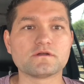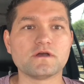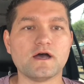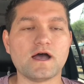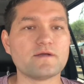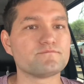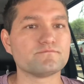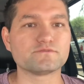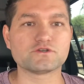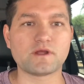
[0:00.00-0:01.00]

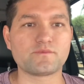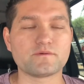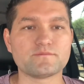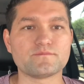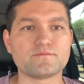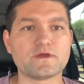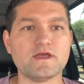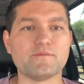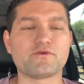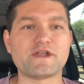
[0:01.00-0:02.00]
I'm sure
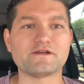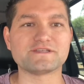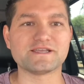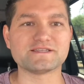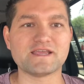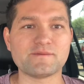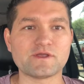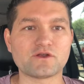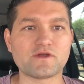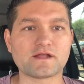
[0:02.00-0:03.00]
I'm pronouncing his name
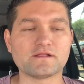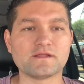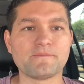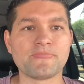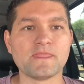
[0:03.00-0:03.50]
incorrectly.